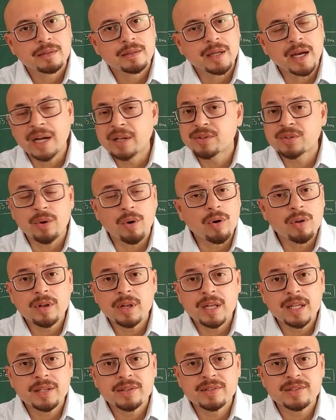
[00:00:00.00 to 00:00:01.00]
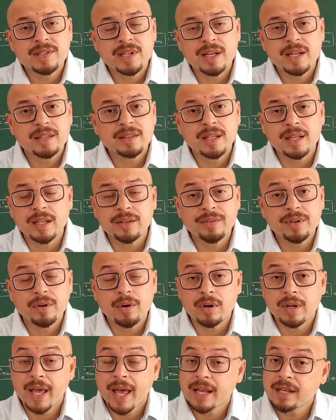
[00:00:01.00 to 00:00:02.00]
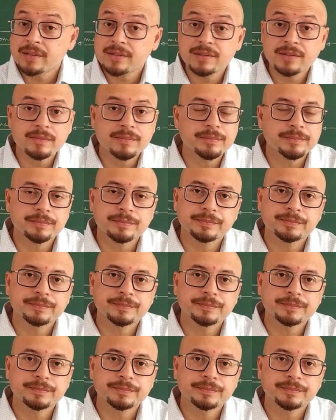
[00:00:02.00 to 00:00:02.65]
it is only studying the living organism?